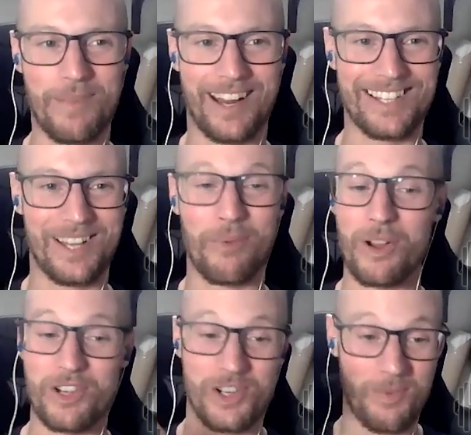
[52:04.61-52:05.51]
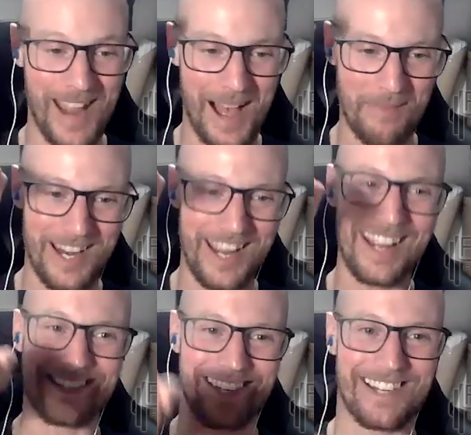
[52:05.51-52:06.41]
because what should be
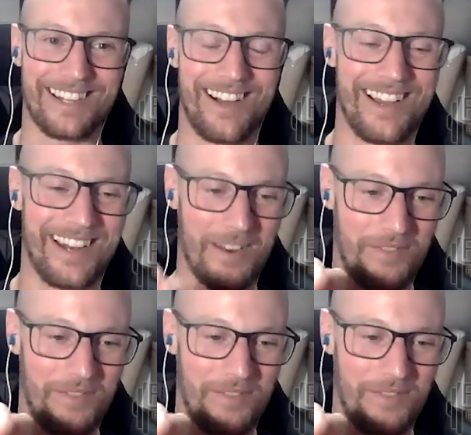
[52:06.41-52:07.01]
happening is a decline,